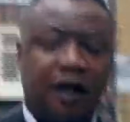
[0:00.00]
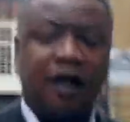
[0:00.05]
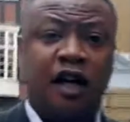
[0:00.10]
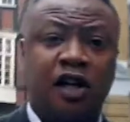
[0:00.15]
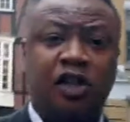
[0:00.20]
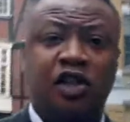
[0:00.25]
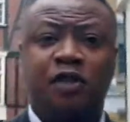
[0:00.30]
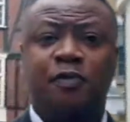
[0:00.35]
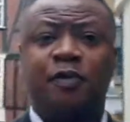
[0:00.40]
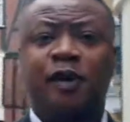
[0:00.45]

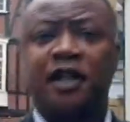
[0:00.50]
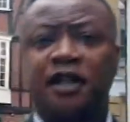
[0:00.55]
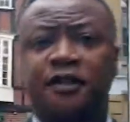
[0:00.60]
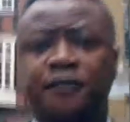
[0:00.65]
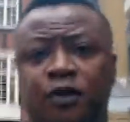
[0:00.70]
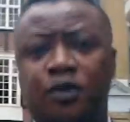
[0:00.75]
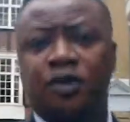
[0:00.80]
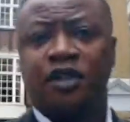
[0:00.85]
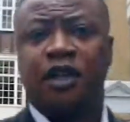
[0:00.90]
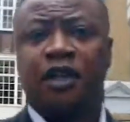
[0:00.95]
largest police
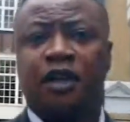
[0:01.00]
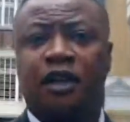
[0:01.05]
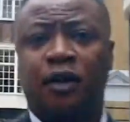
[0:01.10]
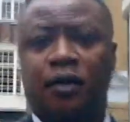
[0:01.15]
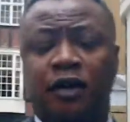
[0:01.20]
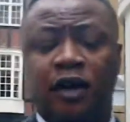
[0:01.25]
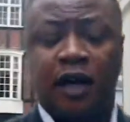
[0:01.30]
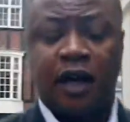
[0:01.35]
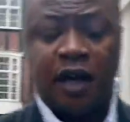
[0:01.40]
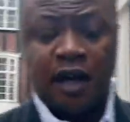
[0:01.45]
force in the
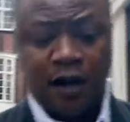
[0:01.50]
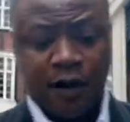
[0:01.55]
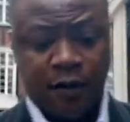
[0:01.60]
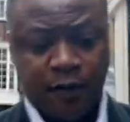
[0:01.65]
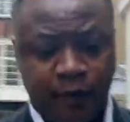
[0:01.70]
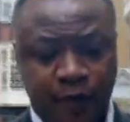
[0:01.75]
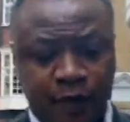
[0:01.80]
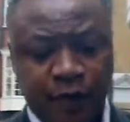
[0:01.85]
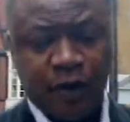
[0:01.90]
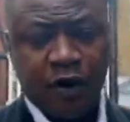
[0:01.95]
UK.
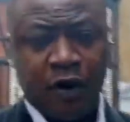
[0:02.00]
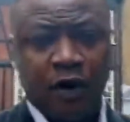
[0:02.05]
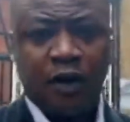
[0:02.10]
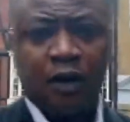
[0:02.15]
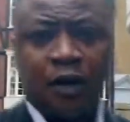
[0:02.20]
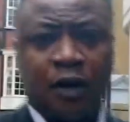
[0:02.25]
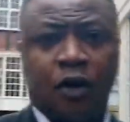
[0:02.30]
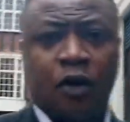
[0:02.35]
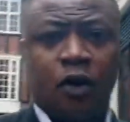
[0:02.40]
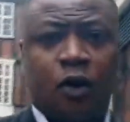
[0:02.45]

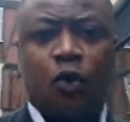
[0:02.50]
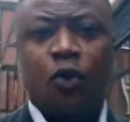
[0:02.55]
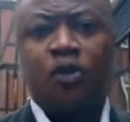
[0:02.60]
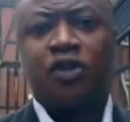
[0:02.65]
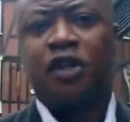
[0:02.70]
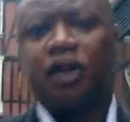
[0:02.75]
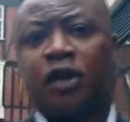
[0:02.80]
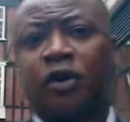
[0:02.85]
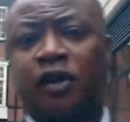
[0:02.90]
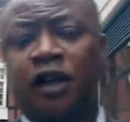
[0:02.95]
All
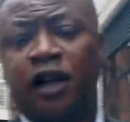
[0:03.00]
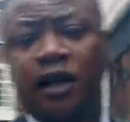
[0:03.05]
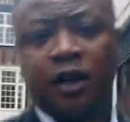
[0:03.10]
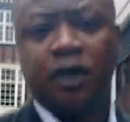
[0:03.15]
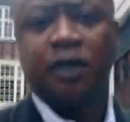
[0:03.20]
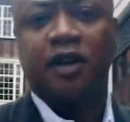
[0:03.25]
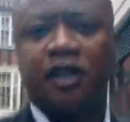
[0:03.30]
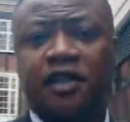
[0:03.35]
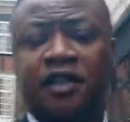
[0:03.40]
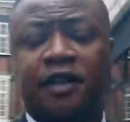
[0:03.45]
told,
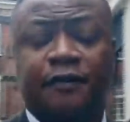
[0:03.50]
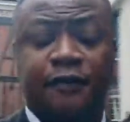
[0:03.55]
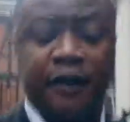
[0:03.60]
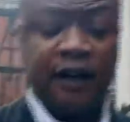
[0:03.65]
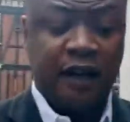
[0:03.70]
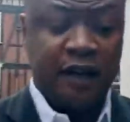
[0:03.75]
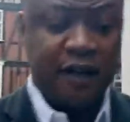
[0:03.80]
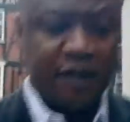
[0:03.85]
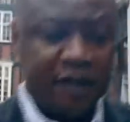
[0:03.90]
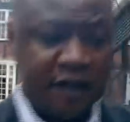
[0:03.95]
including
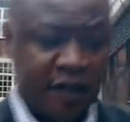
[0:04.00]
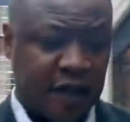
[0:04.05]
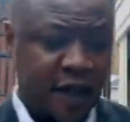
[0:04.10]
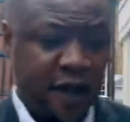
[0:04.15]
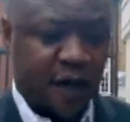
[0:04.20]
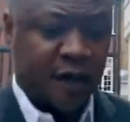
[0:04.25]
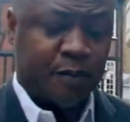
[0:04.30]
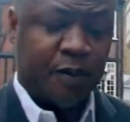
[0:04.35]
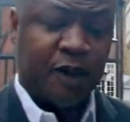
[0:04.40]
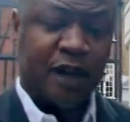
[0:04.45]
civilians
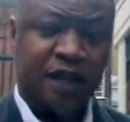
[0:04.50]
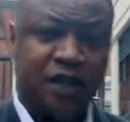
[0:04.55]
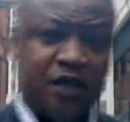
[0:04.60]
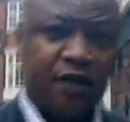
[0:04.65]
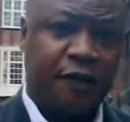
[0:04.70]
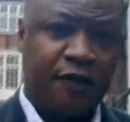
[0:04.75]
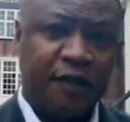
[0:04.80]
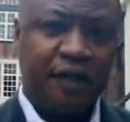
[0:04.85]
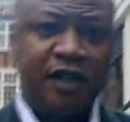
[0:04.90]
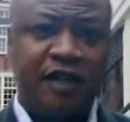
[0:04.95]
and police
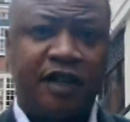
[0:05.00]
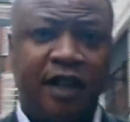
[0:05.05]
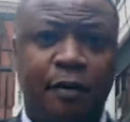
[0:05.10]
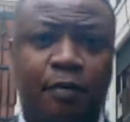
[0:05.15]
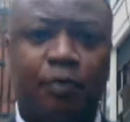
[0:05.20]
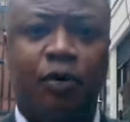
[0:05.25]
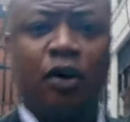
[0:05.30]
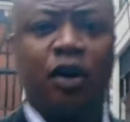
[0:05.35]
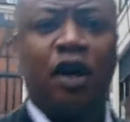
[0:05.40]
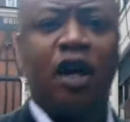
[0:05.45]
officers, they
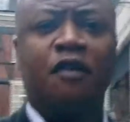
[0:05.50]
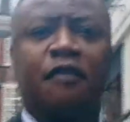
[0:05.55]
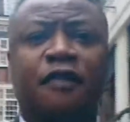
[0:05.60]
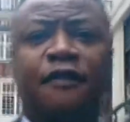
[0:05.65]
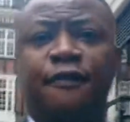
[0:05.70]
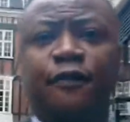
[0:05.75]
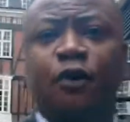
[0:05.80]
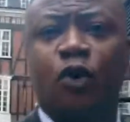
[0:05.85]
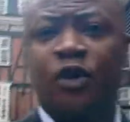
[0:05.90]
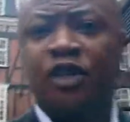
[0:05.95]
employ over
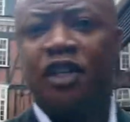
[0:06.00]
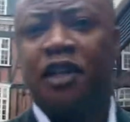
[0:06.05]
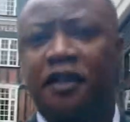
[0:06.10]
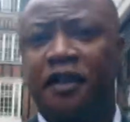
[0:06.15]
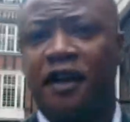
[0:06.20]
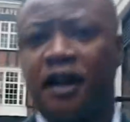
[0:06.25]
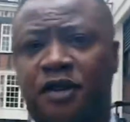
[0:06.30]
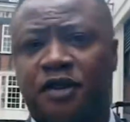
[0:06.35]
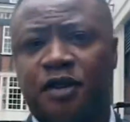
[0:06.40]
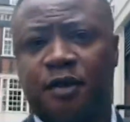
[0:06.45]

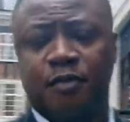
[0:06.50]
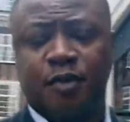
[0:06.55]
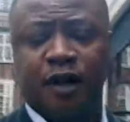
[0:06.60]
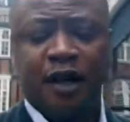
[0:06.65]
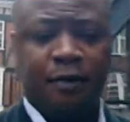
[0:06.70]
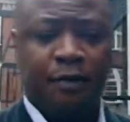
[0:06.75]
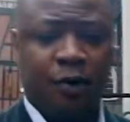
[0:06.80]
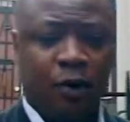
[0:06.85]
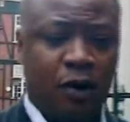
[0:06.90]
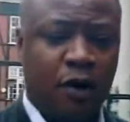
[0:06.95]
40,000
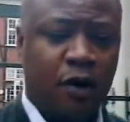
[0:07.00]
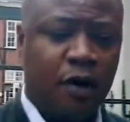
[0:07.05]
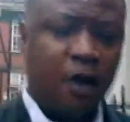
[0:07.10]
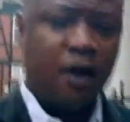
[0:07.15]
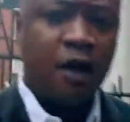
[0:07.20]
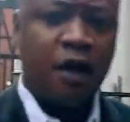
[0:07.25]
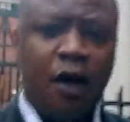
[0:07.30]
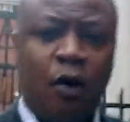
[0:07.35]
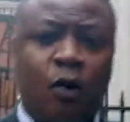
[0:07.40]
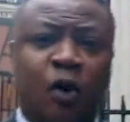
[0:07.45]
people,
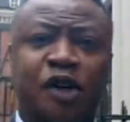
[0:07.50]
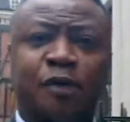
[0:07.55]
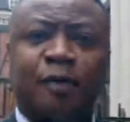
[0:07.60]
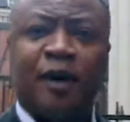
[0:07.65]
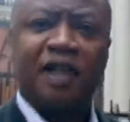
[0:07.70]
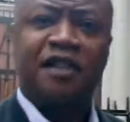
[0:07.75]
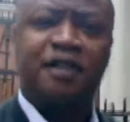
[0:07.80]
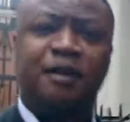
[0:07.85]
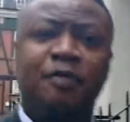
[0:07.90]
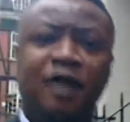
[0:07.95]
which
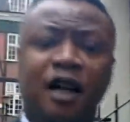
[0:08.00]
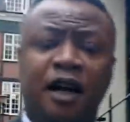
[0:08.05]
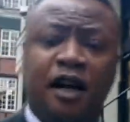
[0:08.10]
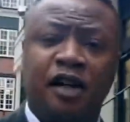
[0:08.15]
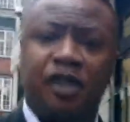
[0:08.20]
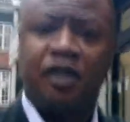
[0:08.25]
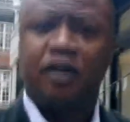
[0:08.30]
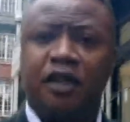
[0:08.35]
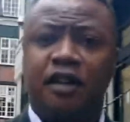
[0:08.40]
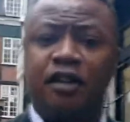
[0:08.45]
makes them
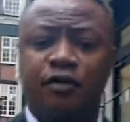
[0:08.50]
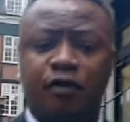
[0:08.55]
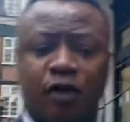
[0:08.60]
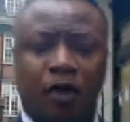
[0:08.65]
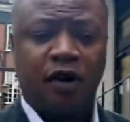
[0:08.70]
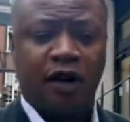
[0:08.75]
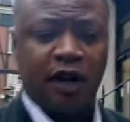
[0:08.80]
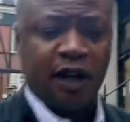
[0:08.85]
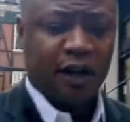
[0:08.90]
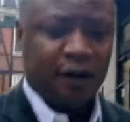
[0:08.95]
larger than the
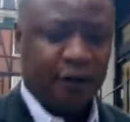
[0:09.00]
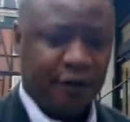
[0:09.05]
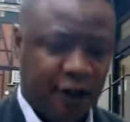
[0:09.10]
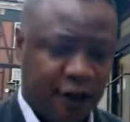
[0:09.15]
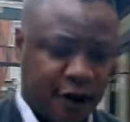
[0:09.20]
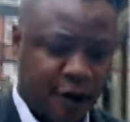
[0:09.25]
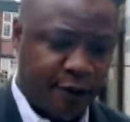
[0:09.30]
Royal Navy.